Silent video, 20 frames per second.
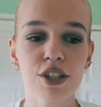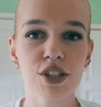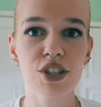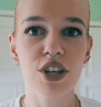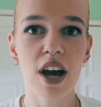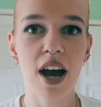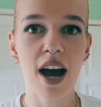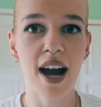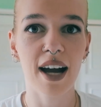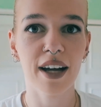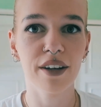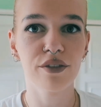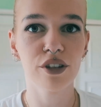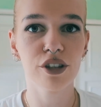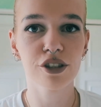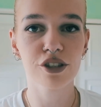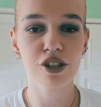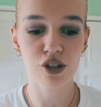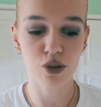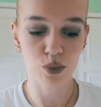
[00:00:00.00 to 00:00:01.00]
So I
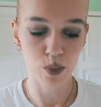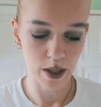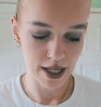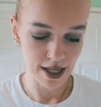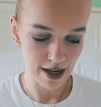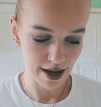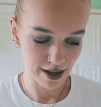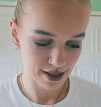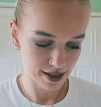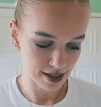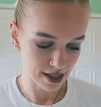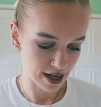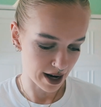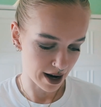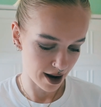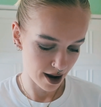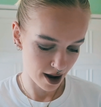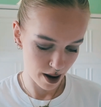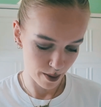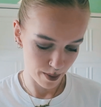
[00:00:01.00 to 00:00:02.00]
wrote a tweet
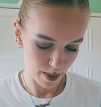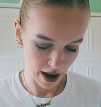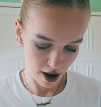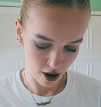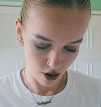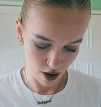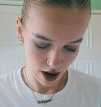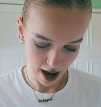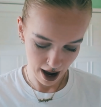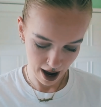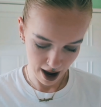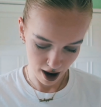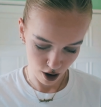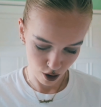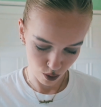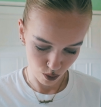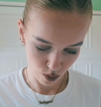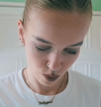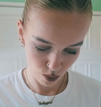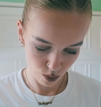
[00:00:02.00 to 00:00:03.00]
yesterday about
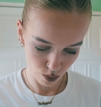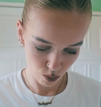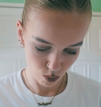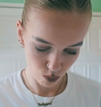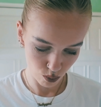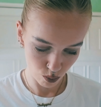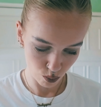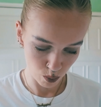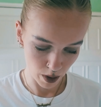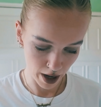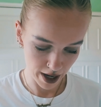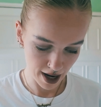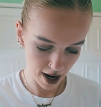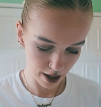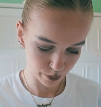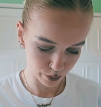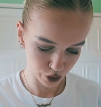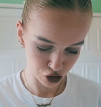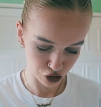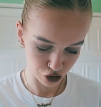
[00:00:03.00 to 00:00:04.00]
how when
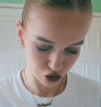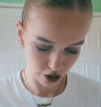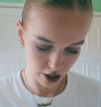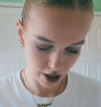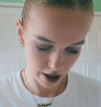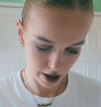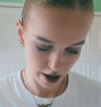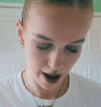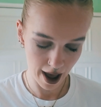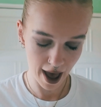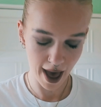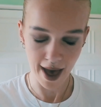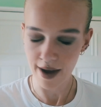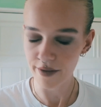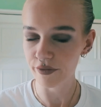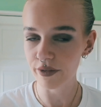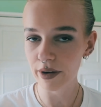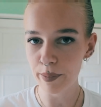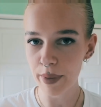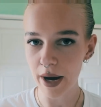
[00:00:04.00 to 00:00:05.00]
I was younger,
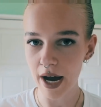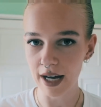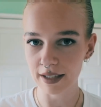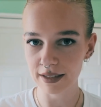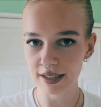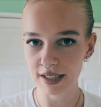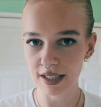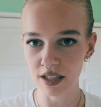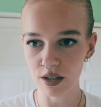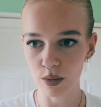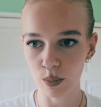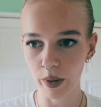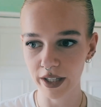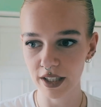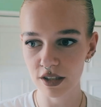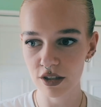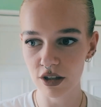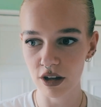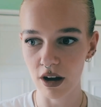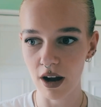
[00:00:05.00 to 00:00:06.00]
every party you
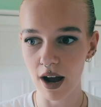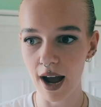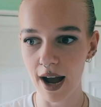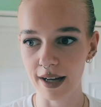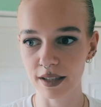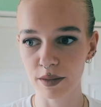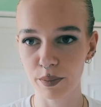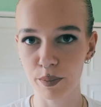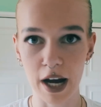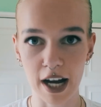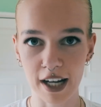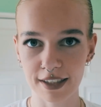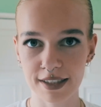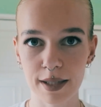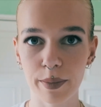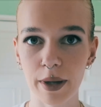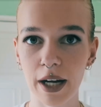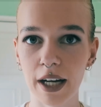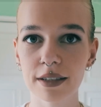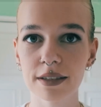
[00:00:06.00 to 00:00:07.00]
went to had
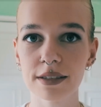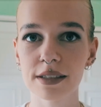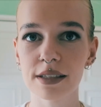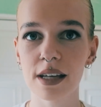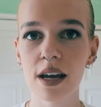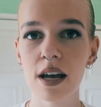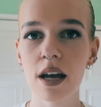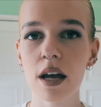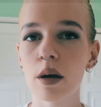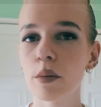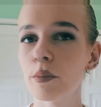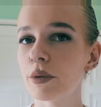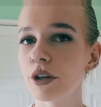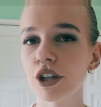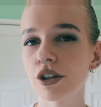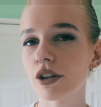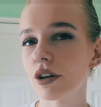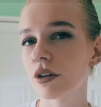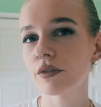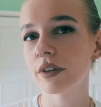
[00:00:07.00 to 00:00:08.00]
party bags, but
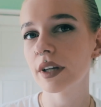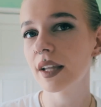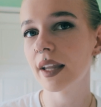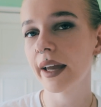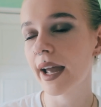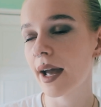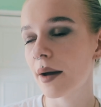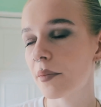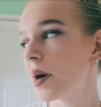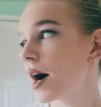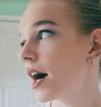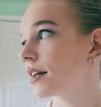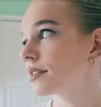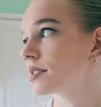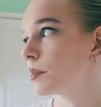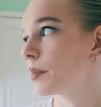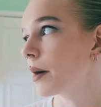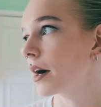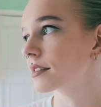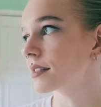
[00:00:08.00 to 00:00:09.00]
you don't really get
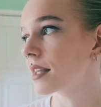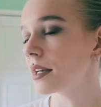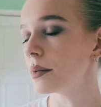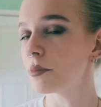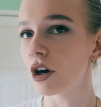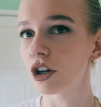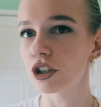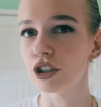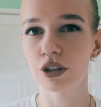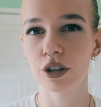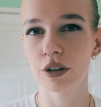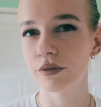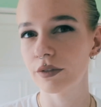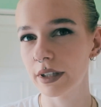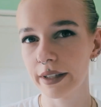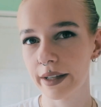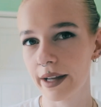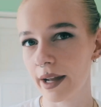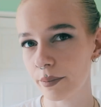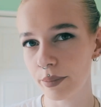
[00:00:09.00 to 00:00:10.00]
party bags anymore. You don't
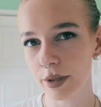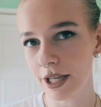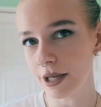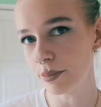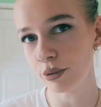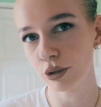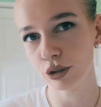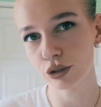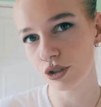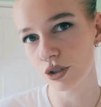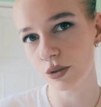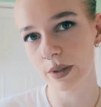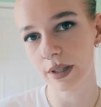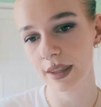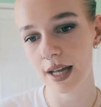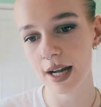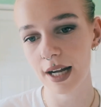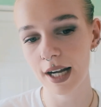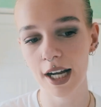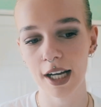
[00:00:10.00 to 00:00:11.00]
really get people
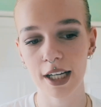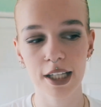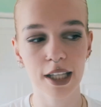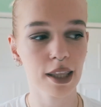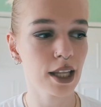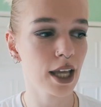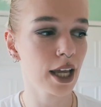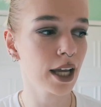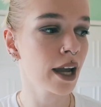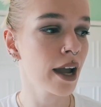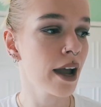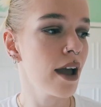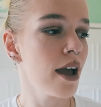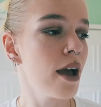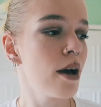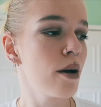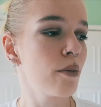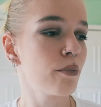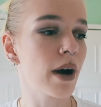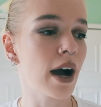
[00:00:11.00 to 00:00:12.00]
doing that kind of thing.
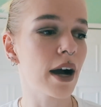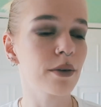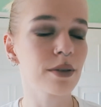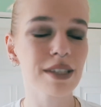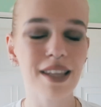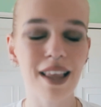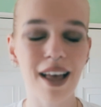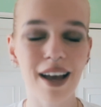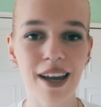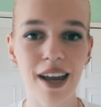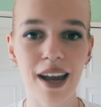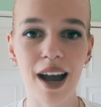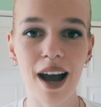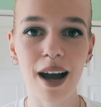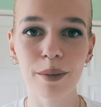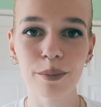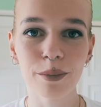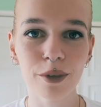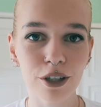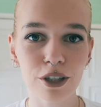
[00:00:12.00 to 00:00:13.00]
But I was like,
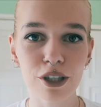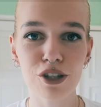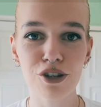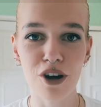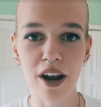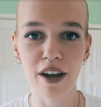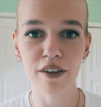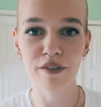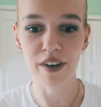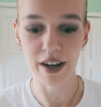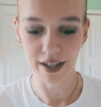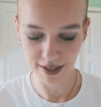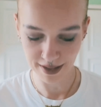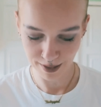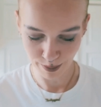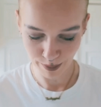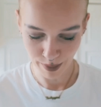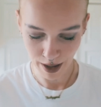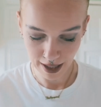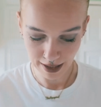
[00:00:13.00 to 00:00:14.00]
I'm gonna try and find
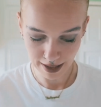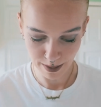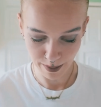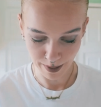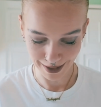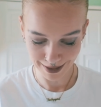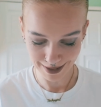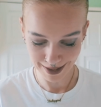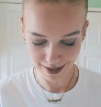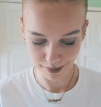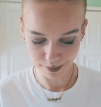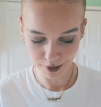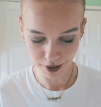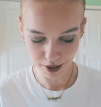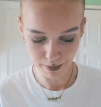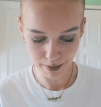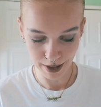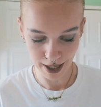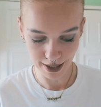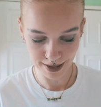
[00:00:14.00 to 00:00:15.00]
some party bags and I'm
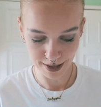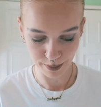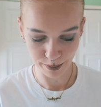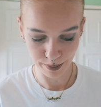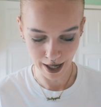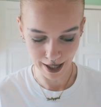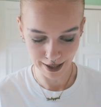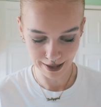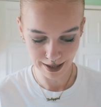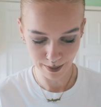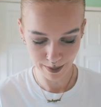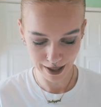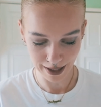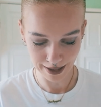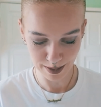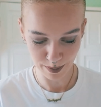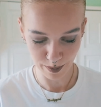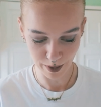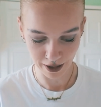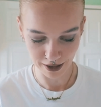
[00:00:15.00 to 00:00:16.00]
gonna make some party
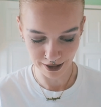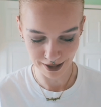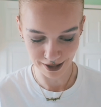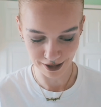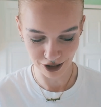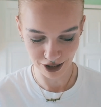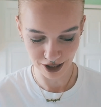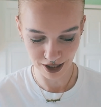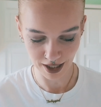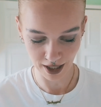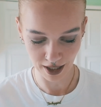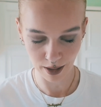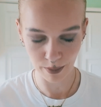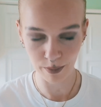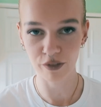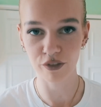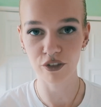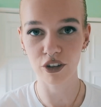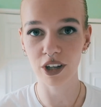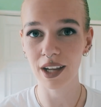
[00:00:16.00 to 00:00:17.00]
bags because I just think it'd
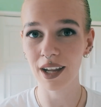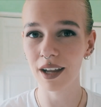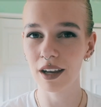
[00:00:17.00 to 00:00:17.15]
be funny.